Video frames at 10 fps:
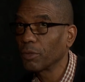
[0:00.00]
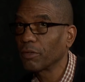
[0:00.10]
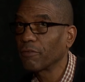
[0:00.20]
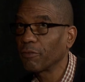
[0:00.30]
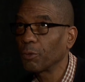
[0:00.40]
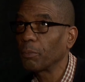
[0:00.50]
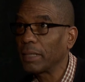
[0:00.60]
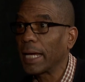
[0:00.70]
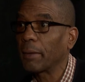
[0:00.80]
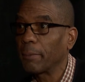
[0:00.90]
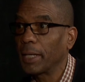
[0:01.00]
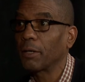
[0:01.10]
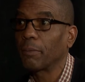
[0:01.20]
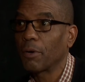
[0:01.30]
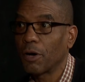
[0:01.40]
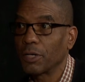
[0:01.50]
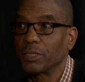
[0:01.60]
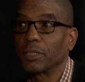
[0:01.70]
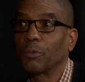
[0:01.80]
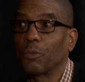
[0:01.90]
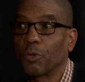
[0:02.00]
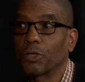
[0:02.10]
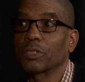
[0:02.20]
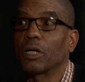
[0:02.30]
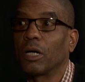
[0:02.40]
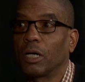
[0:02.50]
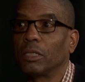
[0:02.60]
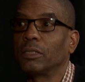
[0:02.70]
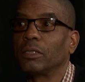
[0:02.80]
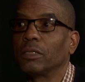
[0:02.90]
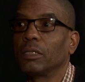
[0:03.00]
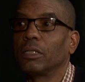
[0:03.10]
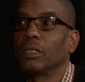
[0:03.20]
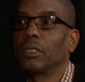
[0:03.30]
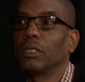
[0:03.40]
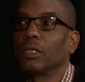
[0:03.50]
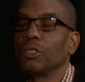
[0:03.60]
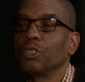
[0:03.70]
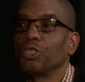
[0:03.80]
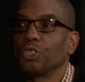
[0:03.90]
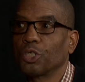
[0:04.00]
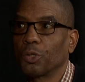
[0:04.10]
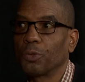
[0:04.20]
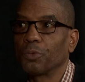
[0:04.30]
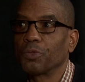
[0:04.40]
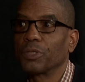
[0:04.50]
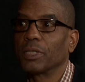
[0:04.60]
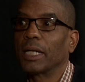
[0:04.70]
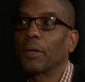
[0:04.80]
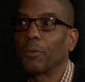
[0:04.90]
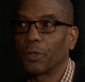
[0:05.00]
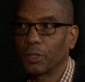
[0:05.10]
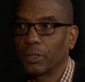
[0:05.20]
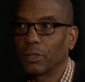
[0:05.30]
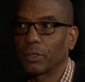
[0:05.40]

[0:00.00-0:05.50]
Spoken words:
few black makeup artists that worked on shows that I worked on,